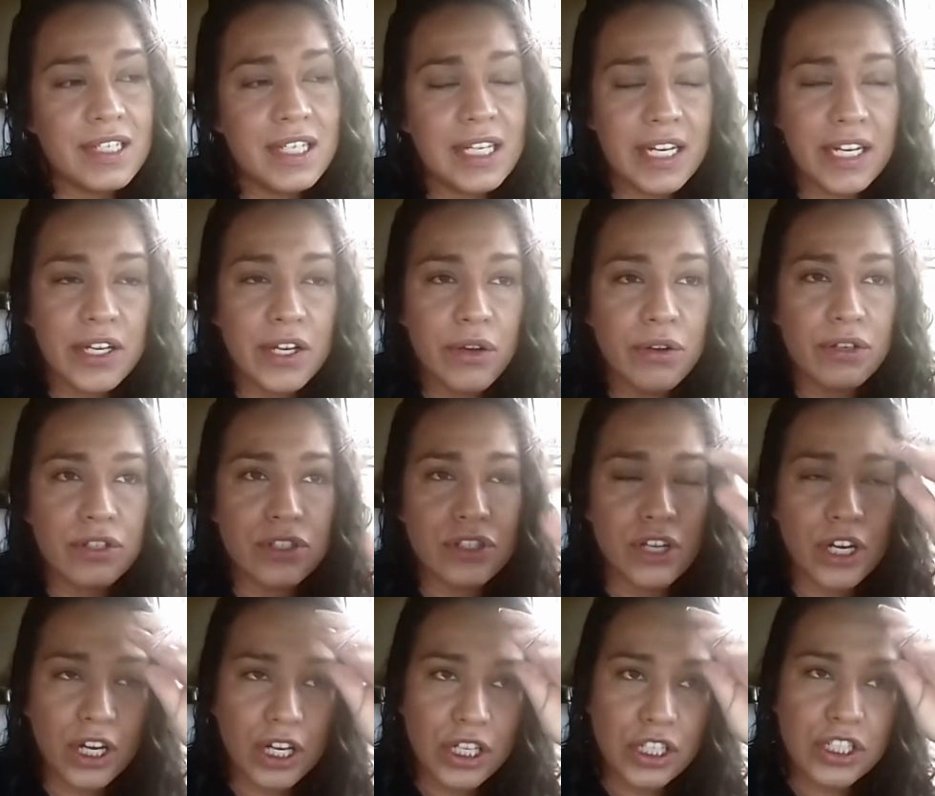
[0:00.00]
didn't go to
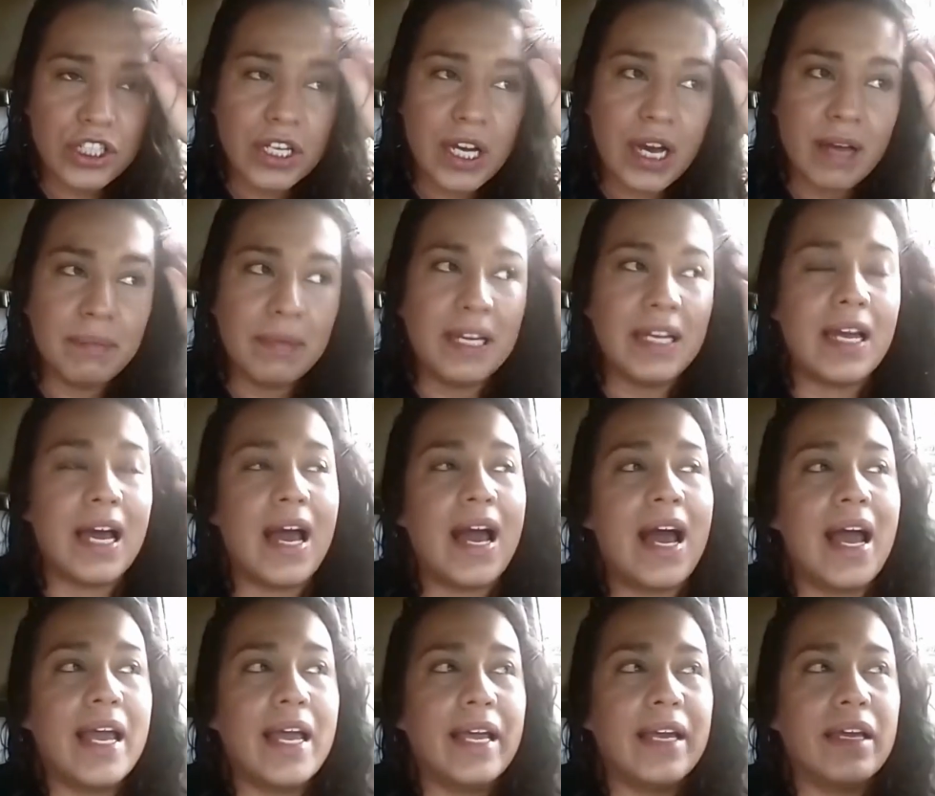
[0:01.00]
church. I mean, I,
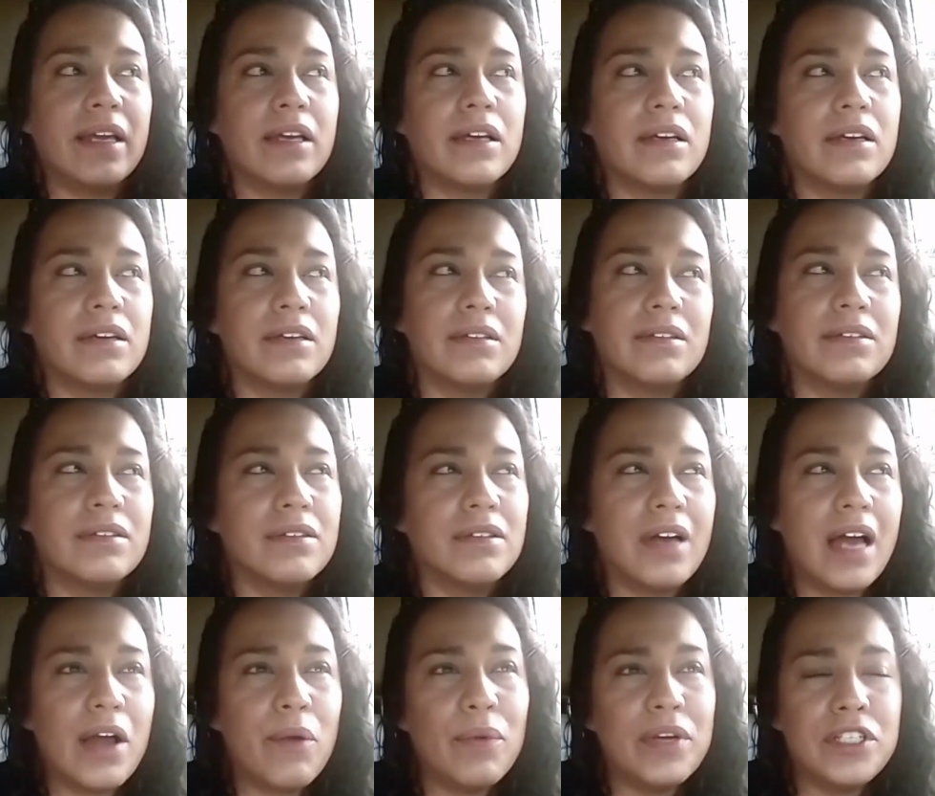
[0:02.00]
I,
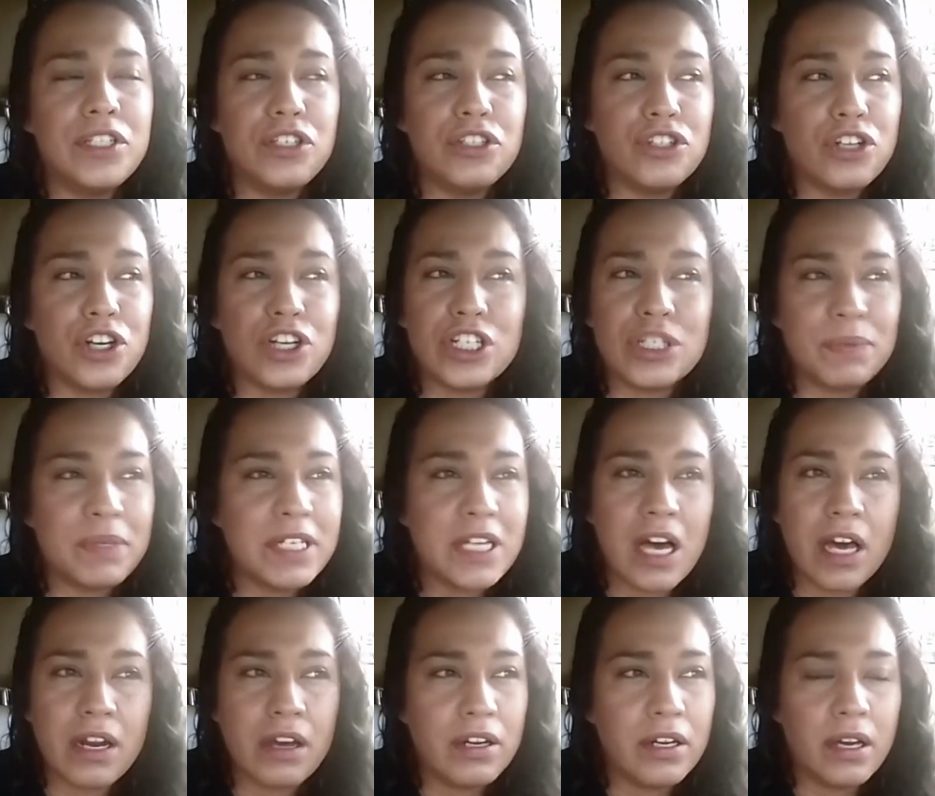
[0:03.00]
I went to church, but
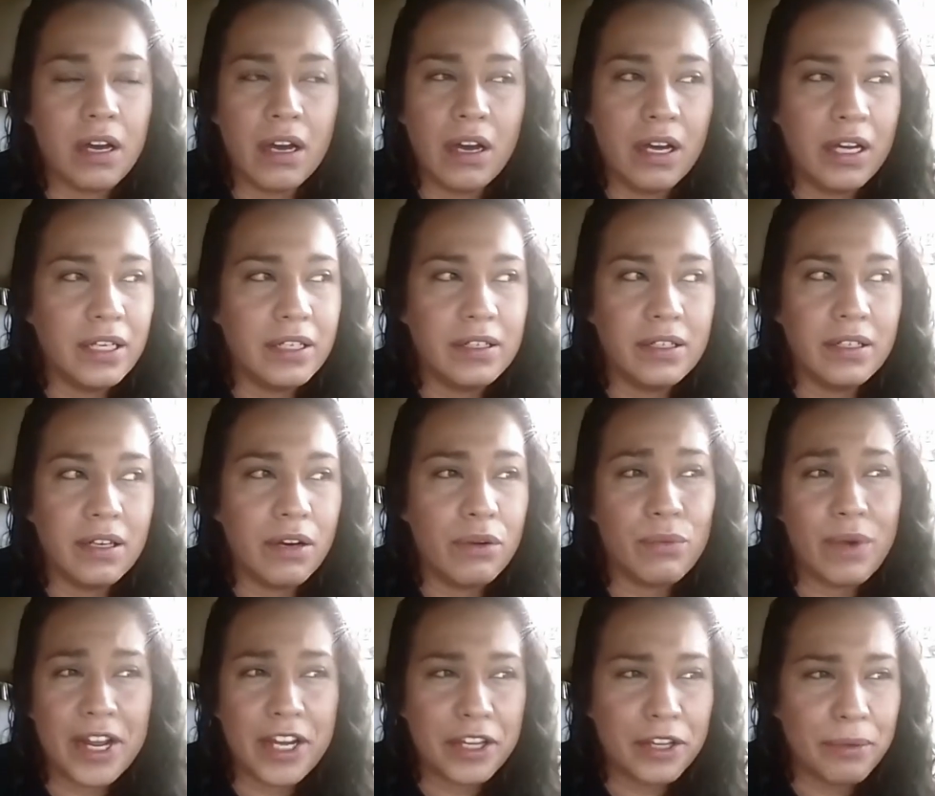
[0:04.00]
not on on a
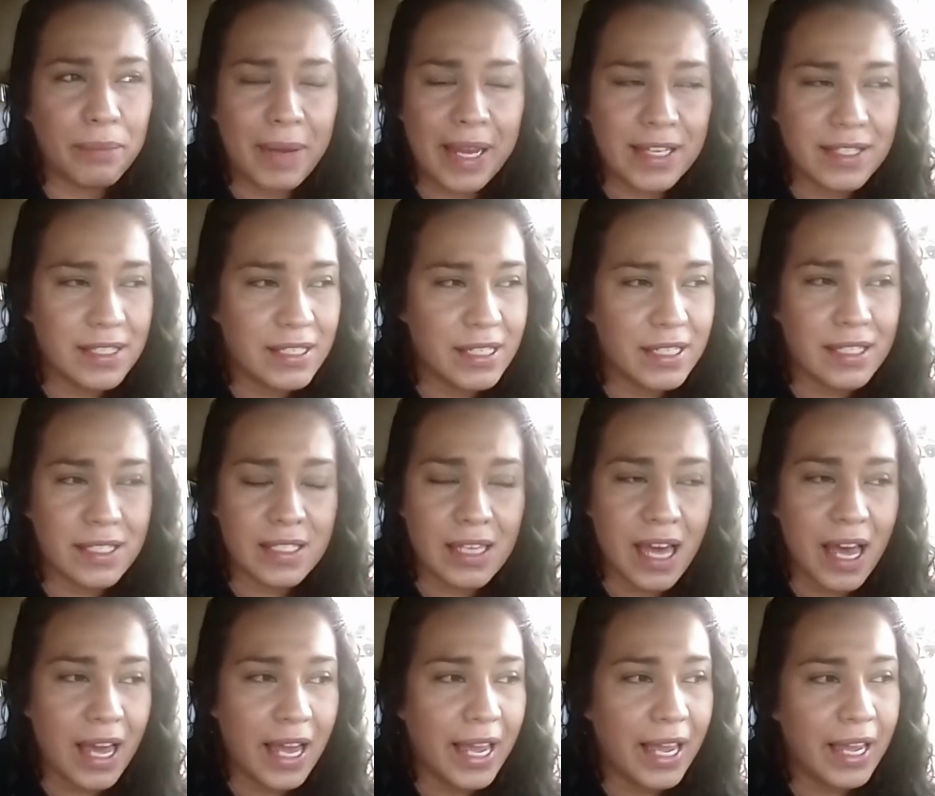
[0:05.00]
regular basis.
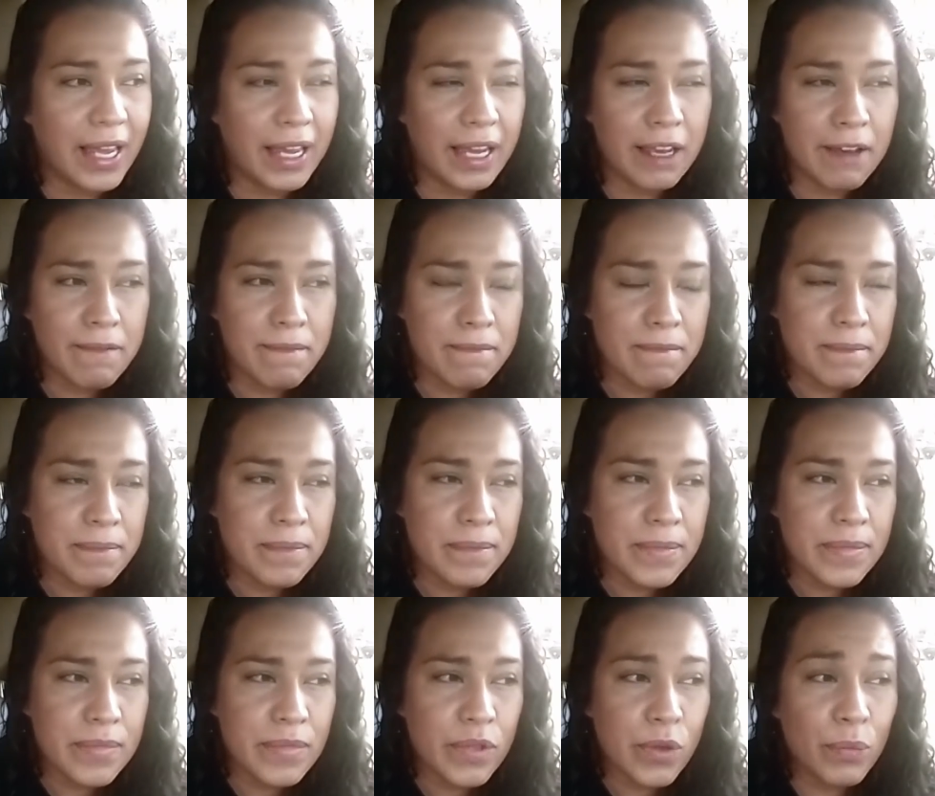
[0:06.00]
I,
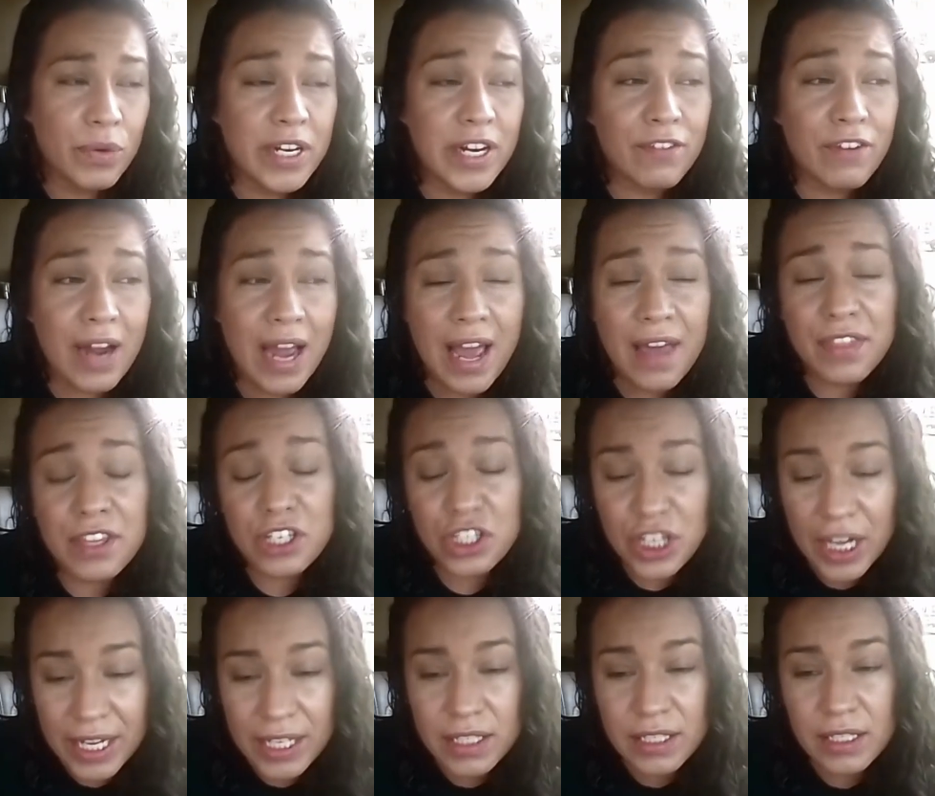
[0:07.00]
whenever I had the
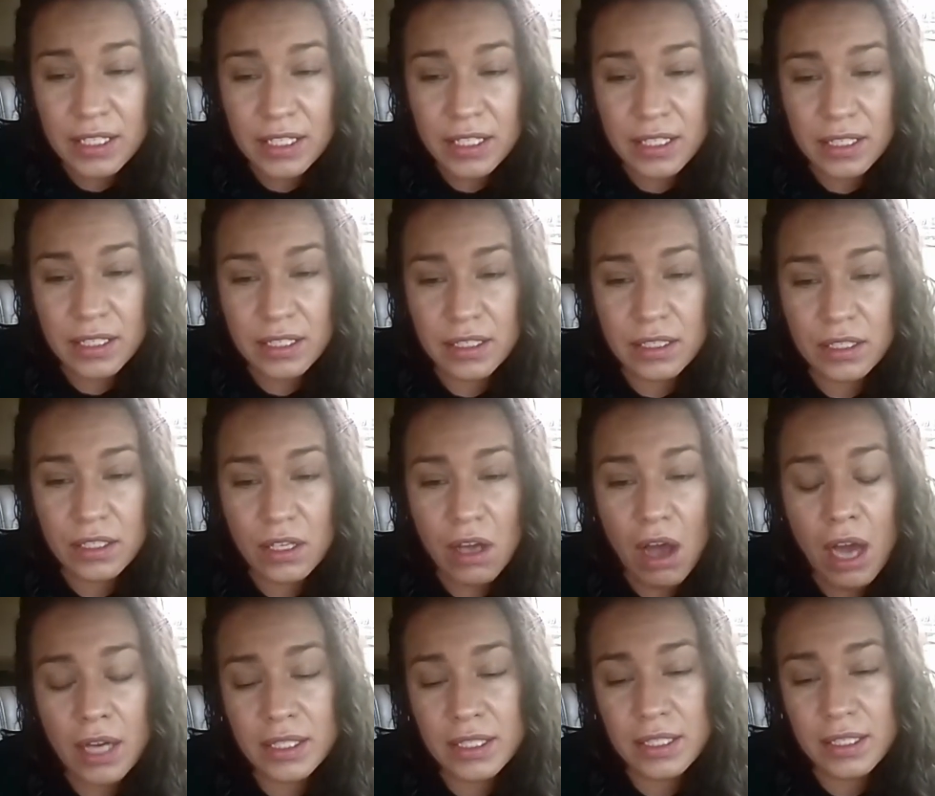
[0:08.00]
chance to
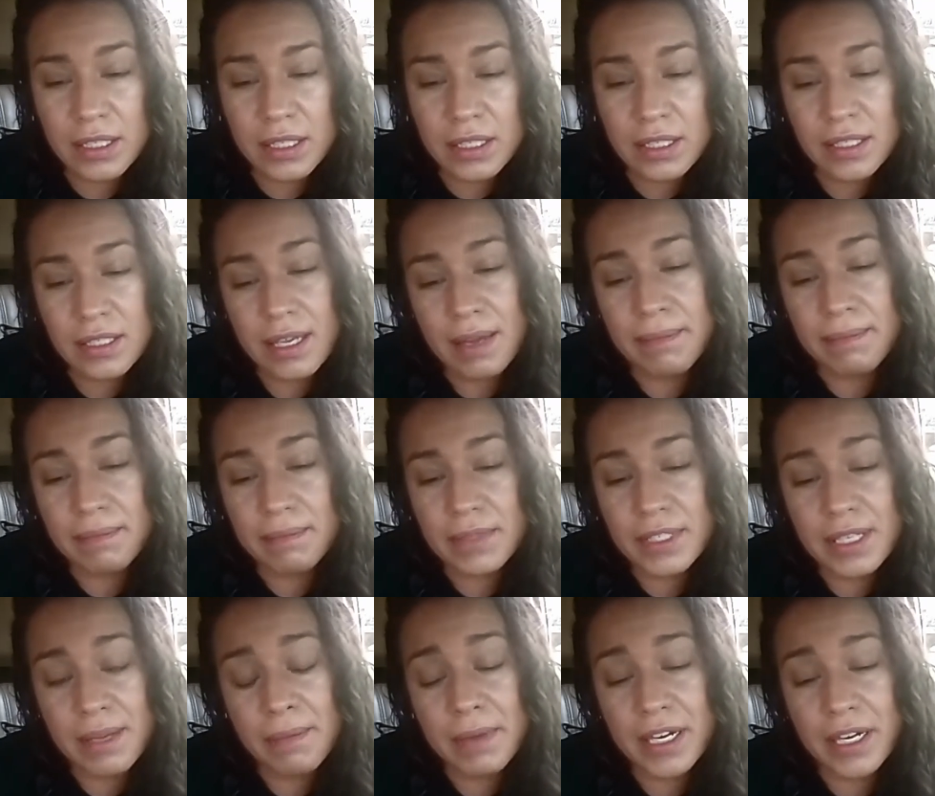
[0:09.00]
talk to some
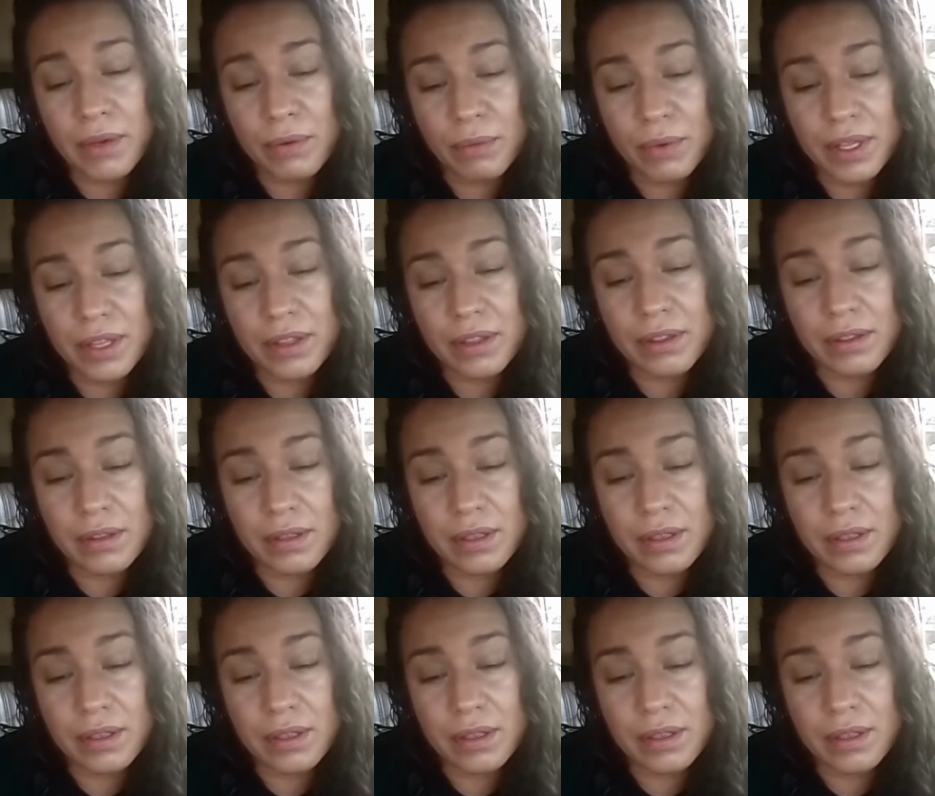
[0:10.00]
somebody with,